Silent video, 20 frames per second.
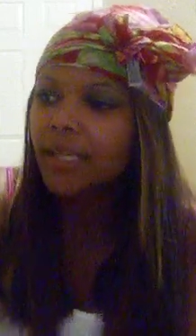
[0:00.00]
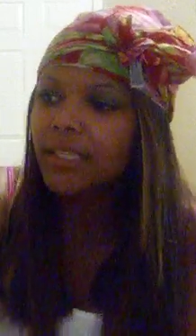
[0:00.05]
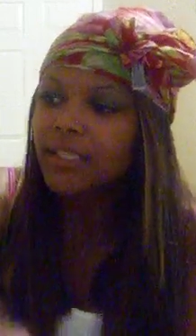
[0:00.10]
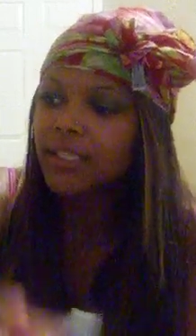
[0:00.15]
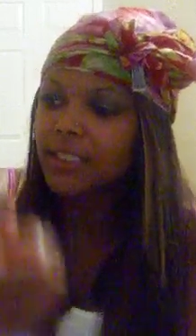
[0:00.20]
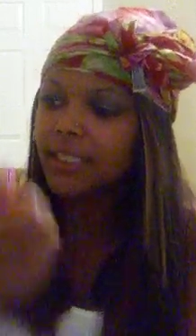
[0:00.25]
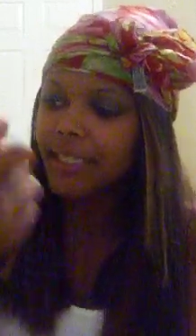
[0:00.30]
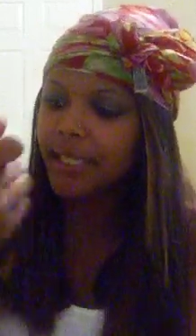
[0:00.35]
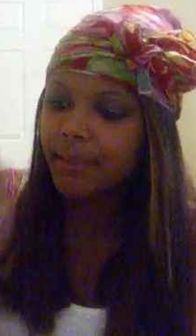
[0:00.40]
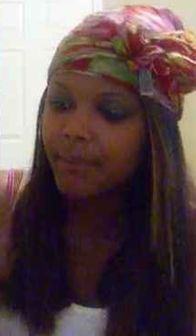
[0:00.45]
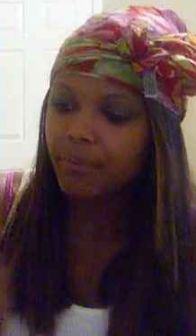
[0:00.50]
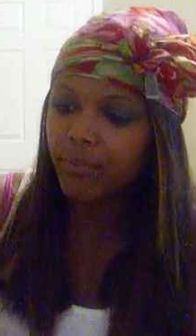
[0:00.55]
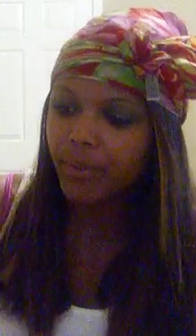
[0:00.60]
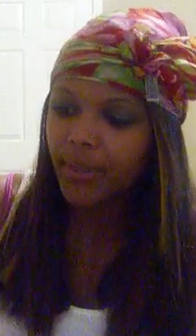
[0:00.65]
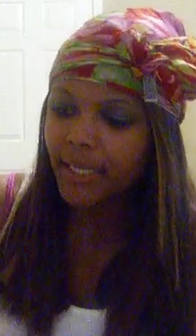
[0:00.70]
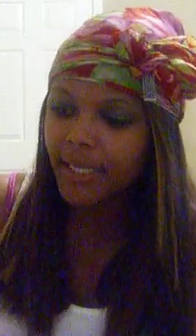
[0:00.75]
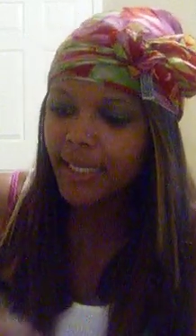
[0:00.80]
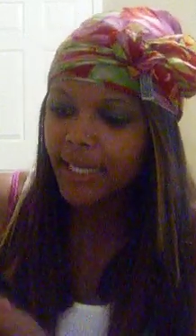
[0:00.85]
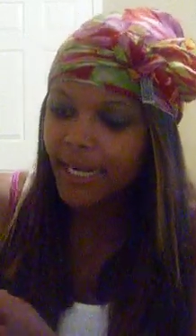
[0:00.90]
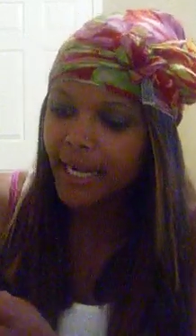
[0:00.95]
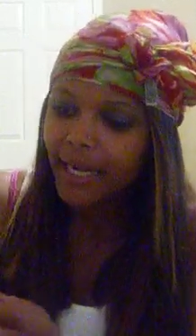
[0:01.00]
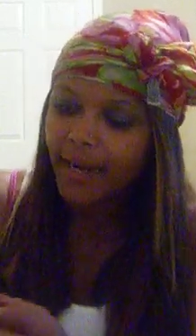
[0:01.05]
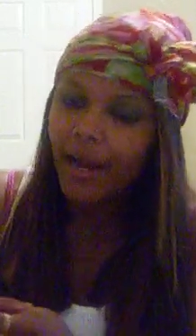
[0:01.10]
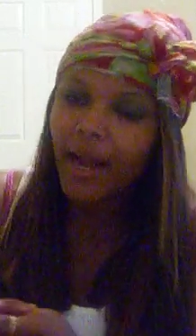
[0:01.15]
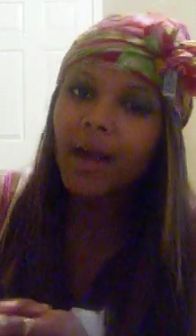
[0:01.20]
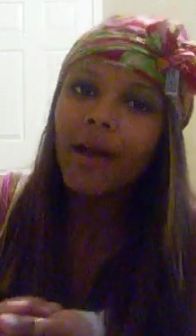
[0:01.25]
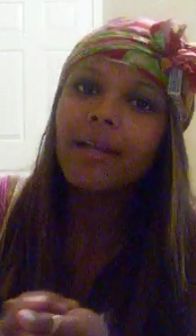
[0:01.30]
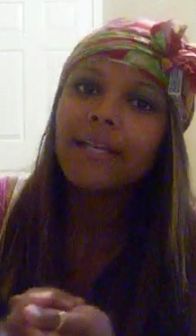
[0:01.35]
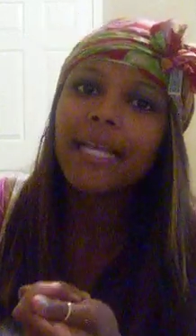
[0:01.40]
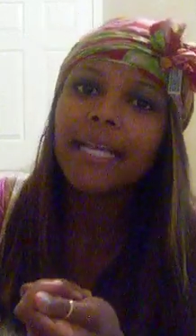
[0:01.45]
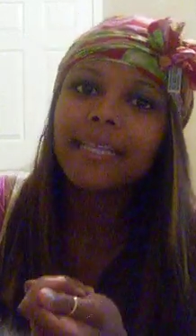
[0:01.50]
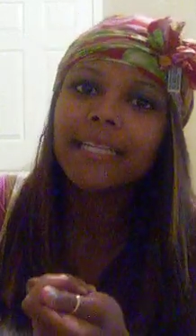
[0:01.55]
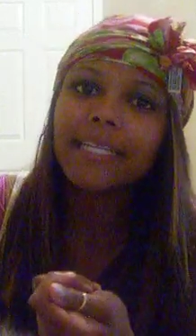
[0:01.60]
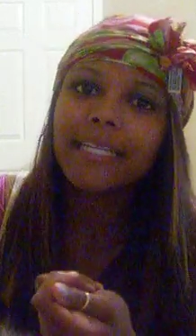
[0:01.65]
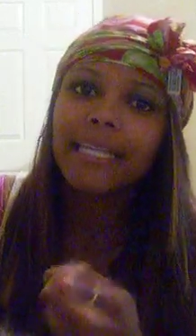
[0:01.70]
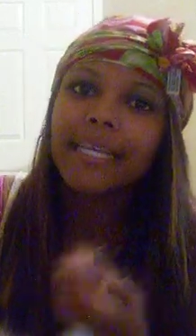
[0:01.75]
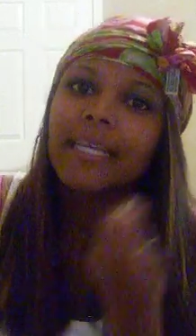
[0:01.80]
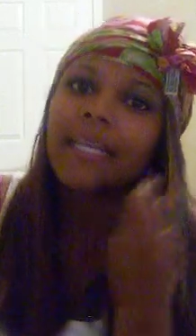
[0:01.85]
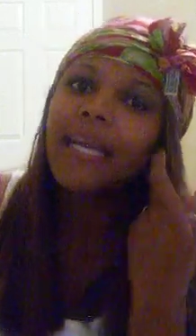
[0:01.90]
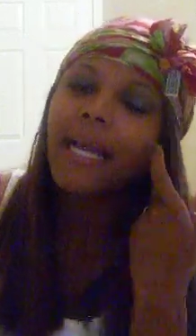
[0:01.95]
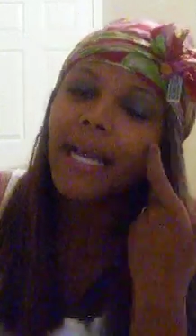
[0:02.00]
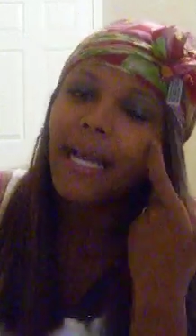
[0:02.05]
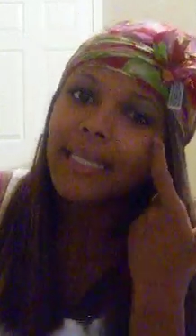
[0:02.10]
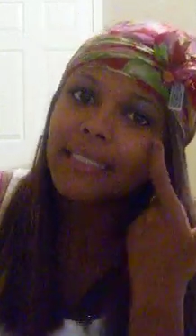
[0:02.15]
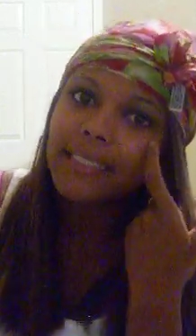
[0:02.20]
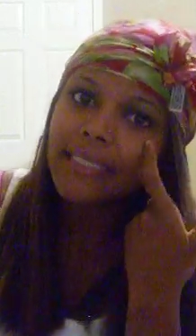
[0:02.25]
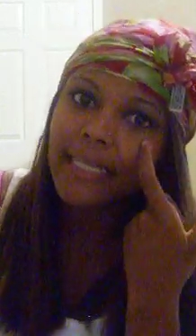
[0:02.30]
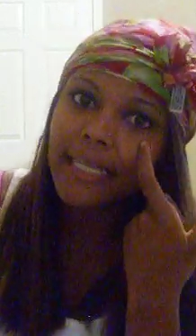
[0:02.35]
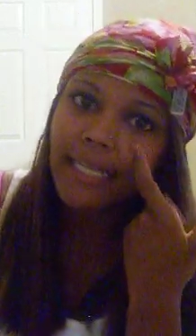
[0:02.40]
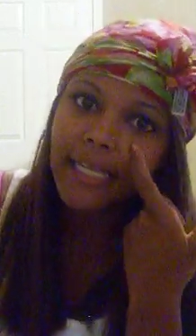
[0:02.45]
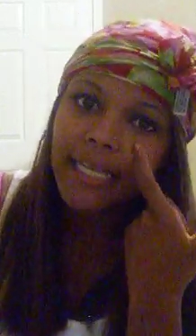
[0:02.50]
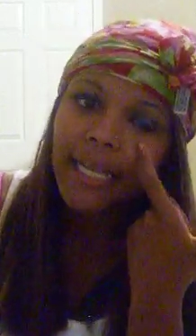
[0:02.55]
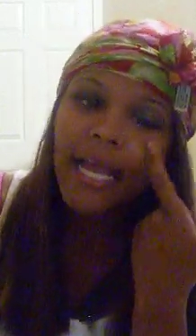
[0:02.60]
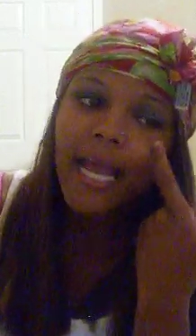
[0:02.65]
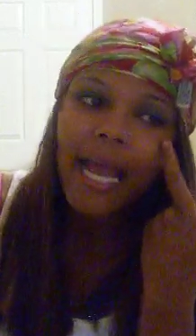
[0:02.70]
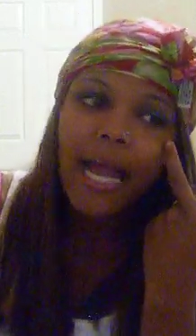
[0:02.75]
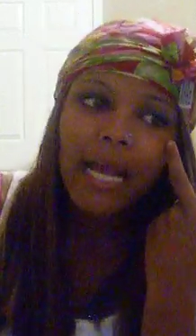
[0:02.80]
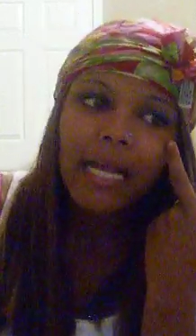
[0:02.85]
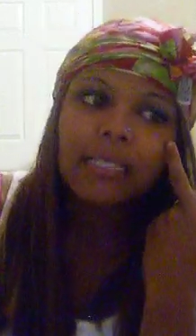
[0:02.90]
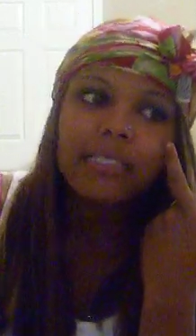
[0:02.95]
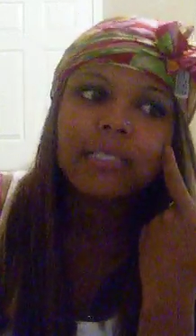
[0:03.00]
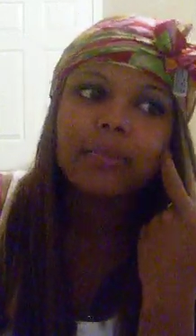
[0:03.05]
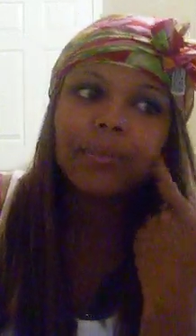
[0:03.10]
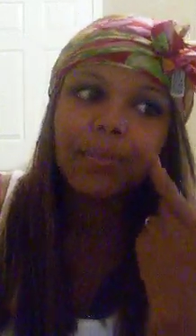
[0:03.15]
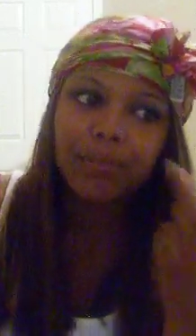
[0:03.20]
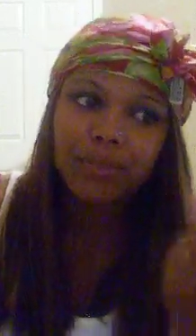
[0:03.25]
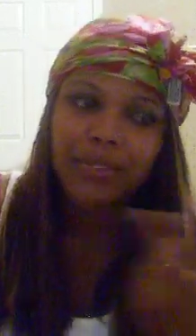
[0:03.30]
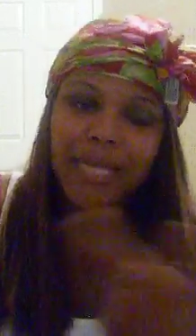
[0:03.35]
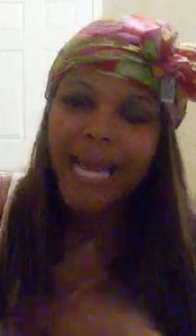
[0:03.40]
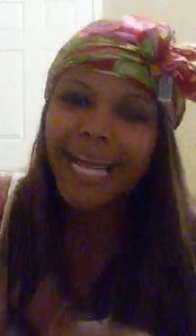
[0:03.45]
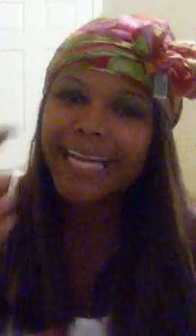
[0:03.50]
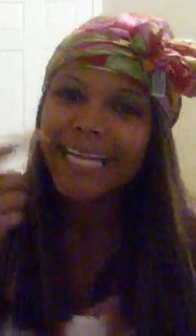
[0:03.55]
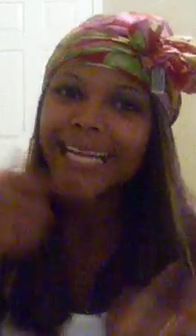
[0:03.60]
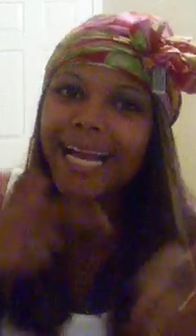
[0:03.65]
Just keep bringing the hair out, and at the end, like I said, some people tie